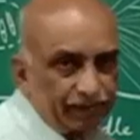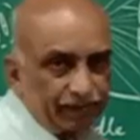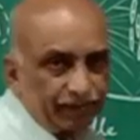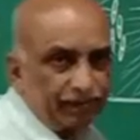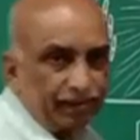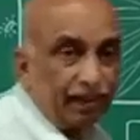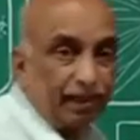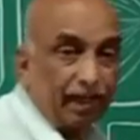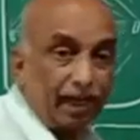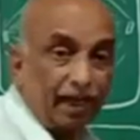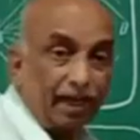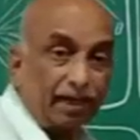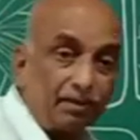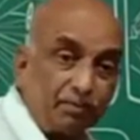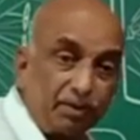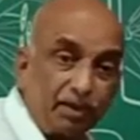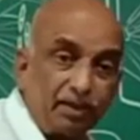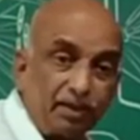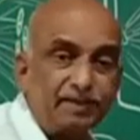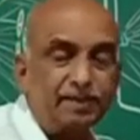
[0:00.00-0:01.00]
in
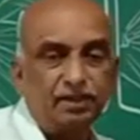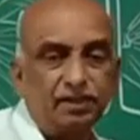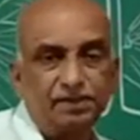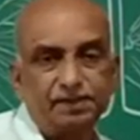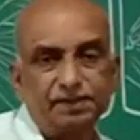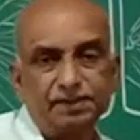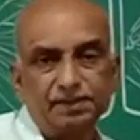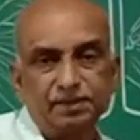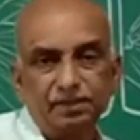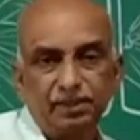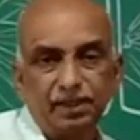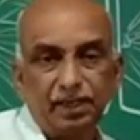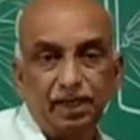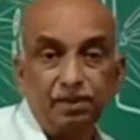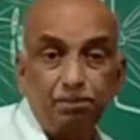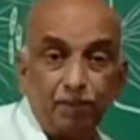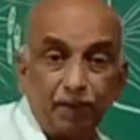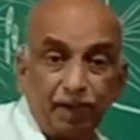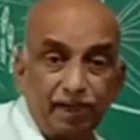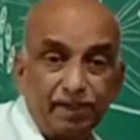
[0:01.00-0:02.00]
animal cells and
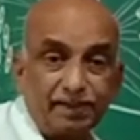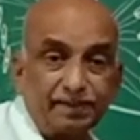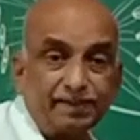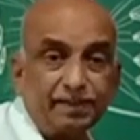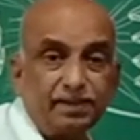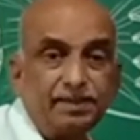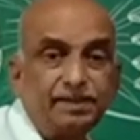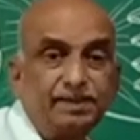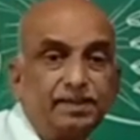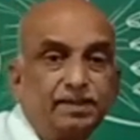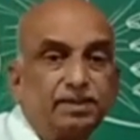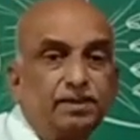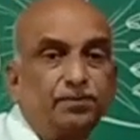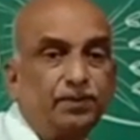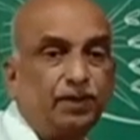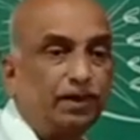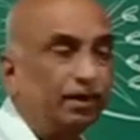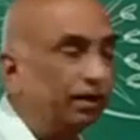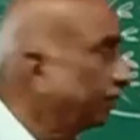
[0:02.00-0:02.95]
plant cells is different.